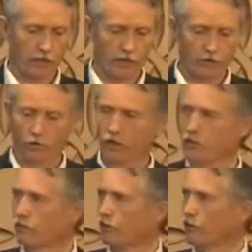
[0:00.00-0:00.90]
and the
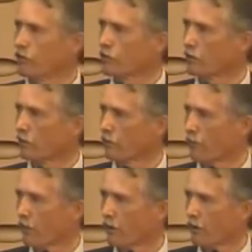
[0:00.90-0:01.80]
rest of it
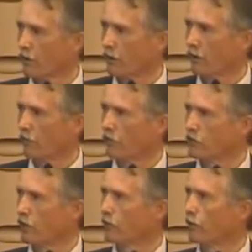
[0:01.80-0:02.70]

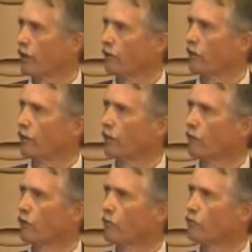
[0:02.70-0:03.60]
is done without any
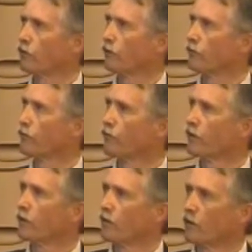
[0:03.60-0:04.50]
interruption.
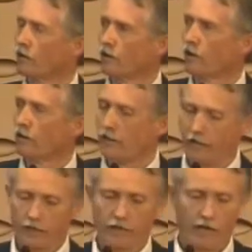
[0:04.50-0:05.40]
The
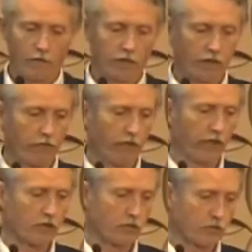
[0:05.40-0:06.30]
economic
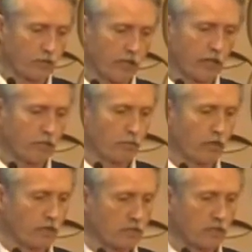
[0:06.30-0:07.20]
advantage of
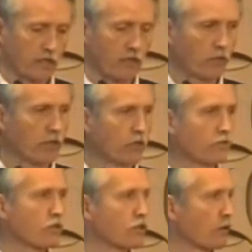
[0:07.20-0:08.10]
CHP is that it
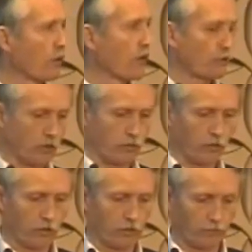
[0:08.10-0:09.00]
reduces your electric
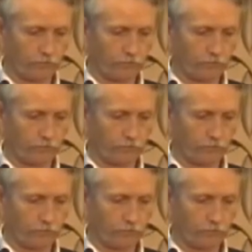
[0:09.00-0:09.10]
bill.